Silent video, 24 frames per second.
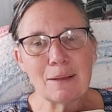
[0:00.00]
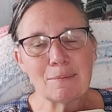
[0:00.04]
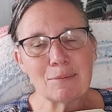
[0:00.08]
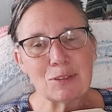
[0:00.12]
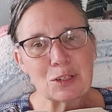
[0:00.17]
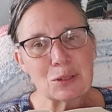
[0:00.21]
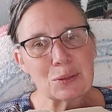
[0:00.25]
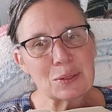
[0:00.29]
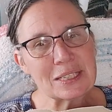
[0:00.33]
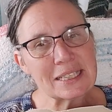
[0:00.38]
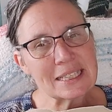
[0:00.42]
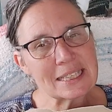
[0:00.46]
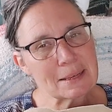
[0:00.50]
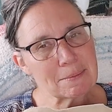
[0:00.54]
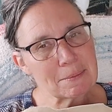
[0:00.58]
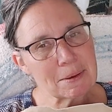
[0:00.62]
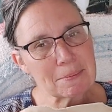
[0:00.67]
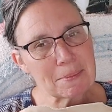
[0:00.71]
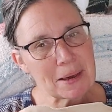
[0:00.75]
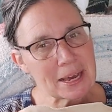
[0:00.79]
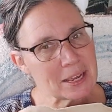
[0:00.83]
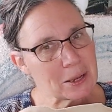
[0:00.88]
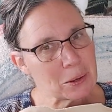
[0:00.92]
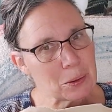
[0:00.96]
doing some of
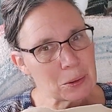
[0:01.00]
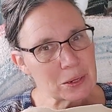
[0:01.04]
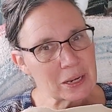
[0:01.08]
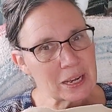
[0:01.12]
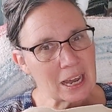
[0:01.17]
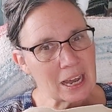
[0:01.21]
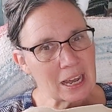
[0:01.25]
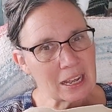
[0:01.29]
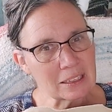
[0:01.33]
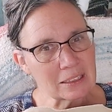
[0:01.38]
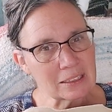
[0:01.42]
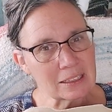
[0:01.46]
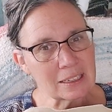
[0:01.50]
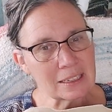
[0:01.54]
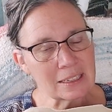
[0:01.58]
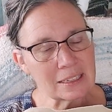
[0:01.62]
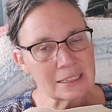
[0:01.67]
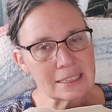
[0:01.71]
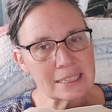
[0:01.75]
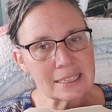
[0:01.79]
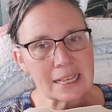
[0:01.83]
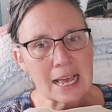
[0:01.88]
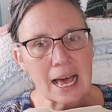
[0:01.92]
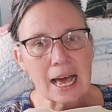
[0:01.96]
my own
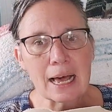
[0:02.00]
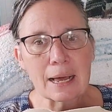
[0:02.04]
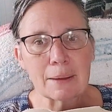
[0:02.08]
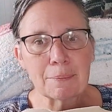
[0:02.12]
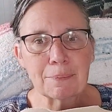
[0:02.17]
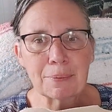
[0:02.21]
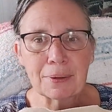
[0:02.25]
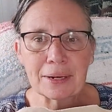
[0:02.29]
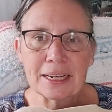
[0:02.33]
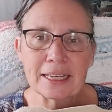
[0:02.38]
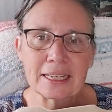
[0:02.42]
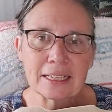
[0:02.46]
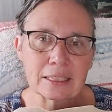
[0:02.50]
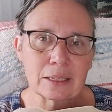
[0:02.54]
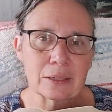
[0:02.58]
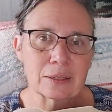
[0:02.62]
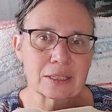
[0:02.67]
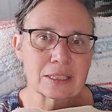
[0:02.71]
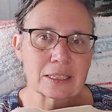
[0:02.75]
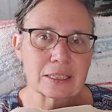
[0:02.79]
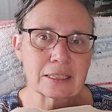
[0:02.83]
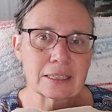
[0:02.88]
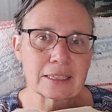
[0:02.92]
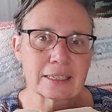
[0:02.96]
colors, pretty
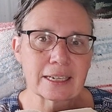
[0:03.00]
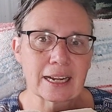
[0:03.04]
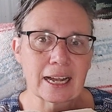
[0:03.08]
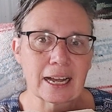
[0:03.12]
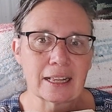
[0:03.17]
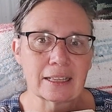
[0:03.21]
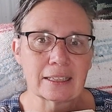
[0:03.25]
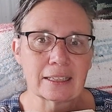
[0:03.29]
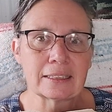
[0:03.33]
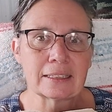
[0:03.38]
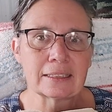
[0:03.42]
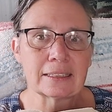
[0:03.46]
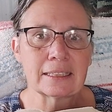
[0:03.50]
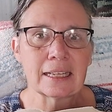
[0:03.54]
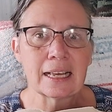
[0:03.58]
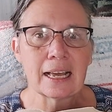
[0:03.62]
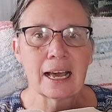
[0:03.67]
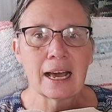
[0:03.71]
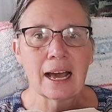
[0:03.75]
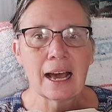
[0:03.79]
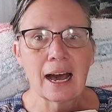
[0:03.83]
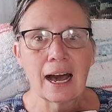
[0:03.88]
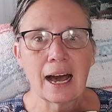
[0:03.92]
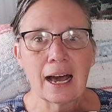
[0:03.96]
close to their colors.
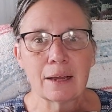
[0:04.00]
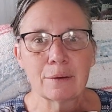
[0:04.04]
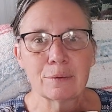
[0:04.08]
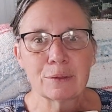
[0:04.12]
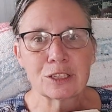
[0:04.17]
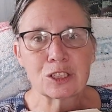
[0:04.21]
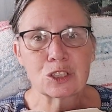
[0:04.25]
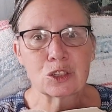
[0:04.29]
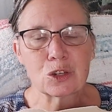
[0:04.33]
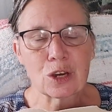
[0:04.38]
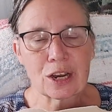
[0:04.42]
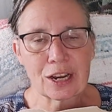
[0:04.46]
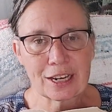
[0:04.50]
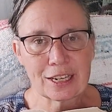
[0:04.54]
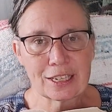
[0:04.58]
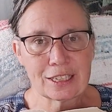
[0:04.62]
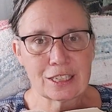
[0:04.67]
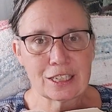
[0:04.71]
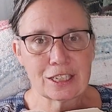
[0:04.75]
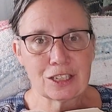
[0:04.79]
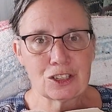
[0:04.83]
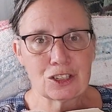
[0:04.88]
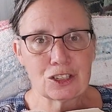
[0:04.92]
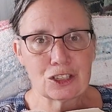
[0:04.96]
I was trying
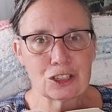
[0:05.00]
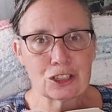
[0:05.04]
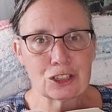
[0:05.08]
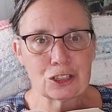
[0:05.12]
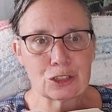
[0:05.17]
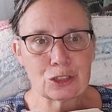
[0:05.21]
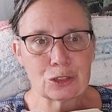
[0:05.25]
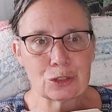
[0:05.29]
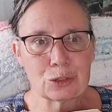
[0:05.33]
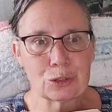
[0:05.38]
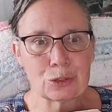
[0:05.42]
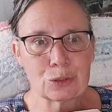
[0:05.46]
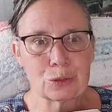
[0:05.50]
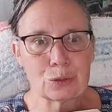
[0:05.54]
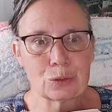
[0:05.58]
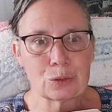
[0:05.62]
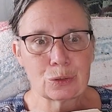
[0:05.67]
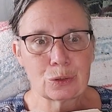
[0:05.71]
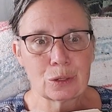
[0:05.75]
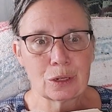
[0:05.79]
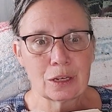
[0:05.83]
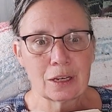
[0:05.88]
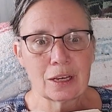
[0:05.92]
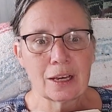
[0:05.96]
to
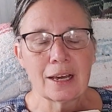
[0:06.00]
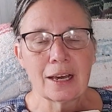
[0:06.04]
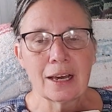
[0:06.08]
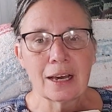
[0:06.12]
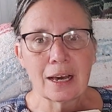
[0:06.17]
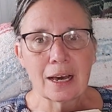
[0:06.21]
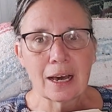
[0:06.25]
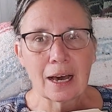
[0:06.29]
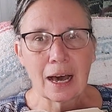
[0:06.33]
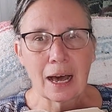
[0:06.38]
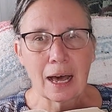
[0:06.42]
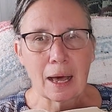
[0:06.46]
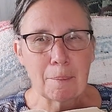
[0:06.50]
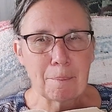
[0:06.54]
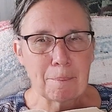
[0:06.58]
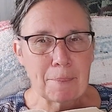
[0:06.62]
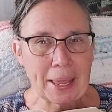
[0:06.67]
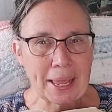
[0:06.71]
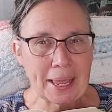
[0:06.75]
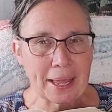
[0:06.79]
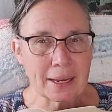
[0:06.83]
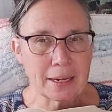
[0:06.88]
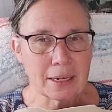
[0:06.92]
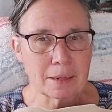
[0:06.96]
do a
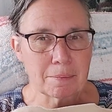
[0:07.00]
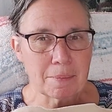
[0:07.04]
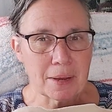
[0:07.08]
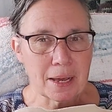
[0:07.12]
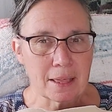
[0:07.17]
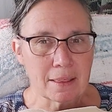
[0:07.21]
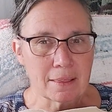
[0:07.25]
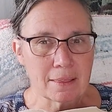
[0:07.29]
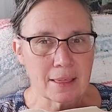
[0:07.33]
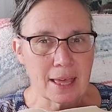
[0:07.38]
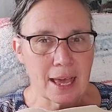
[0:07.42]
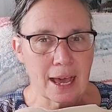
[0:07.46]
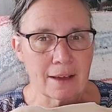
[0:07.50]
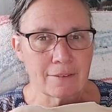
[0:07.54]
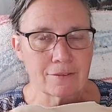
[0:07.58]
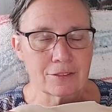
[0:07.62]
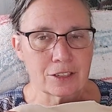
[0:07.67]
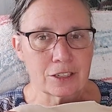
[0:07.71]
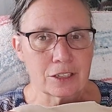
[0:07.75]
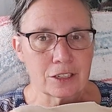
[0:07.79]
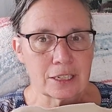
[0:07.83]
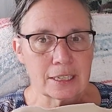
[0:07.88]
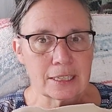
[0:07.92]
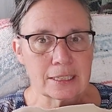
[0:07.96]
band a month.
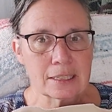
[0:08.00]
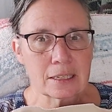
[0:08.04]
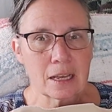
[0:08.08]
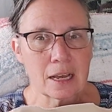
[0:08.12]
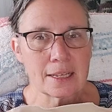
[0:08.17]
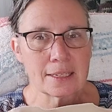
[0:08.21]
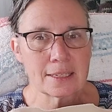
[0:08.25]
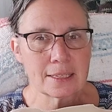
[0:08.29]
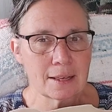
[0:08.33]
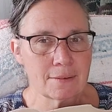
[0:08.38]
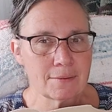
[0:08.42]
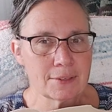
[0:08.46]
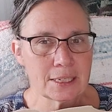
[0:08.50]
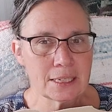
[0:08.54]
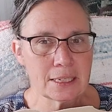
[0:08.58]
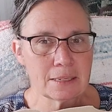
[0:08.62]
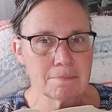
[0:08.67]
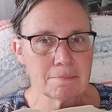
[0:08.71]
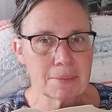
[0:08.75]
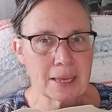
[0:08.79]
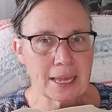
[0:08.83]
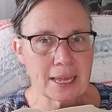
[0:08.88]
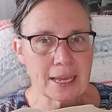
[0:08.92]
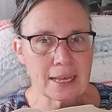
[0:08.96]
After it's got
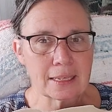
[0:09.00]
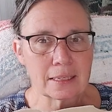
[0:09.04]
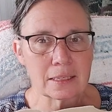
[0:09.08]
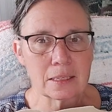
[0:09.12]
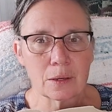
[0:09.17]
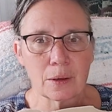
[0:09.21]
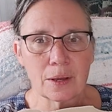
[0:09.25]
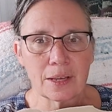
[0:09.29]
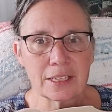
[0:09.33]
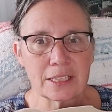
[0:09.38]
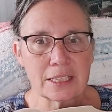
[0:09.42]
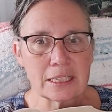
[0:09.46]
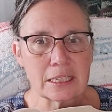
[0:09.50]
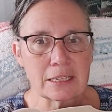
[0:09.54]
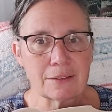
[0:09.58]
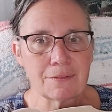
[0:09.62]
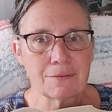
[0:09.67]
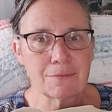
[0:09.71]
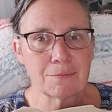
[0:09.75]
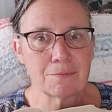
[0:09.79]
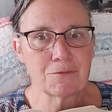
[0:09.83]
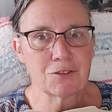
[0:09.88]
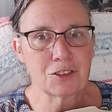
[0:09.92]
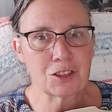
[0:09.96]
17 bands, so I did a
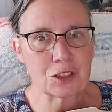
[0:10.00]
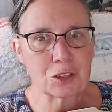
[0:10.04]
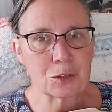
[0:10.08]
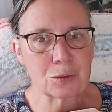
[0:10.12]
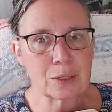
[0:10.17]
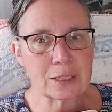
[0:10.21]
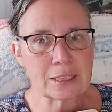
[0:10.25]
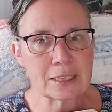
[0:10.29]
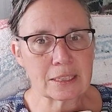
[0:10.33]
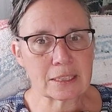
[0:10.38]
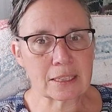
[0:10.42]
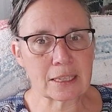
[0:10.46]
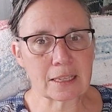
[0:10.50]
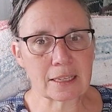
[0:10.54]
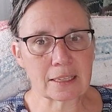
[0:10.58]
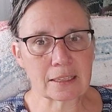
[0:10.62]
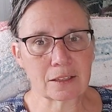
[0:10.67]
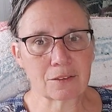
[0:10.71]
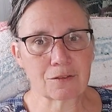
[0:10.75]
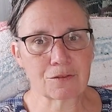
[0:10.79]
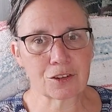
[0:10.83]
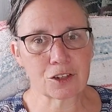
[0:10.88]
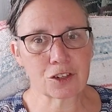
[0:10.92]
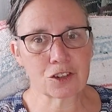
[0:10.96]
few, and
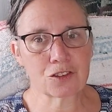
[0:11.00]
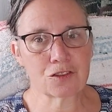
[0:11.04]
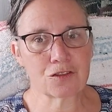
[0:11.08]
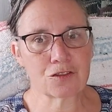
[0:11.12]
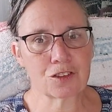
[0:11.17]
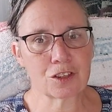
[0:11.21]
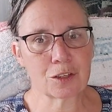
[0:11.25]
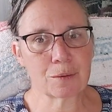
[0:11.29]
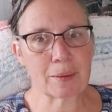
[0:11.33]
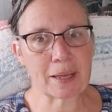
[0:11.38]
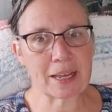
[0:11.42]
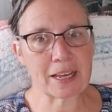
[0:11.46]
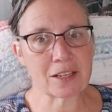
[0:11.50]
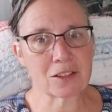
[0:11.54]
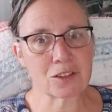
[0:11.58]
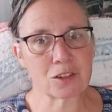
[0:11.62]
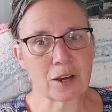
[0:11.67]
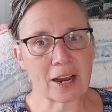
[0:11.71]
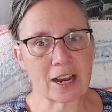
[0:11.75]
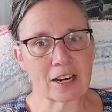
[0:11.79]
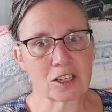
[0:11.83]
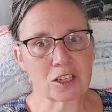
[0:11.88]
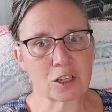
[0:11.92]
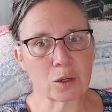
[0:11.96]
the first few bands
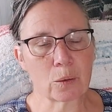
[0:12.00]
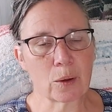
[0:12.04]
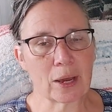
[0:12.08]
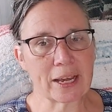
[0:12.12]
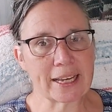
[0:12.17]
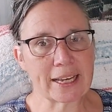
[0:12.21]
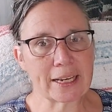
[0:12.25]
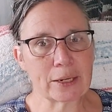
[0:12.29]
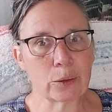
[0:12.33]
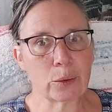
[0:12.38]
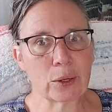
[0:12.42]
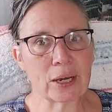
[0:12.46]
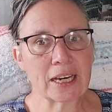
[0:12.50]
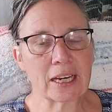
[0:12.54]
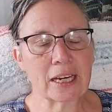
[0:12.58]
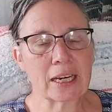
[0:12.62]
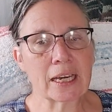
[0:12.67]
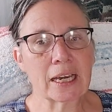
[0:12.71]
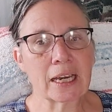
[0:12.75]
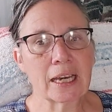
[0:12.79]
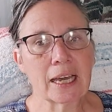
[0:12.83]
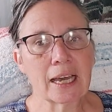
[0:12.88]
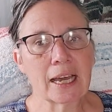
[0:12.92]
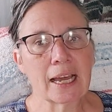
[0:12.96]
are actually quite quick,